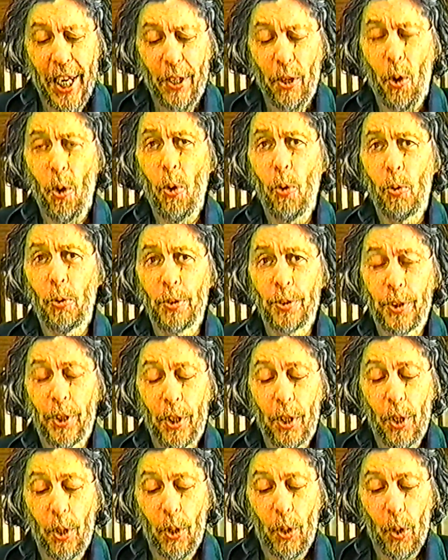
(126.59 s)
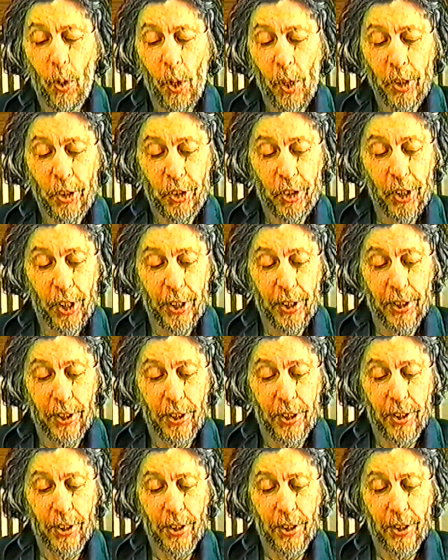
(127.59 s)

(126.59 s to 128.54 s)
and old horseshit.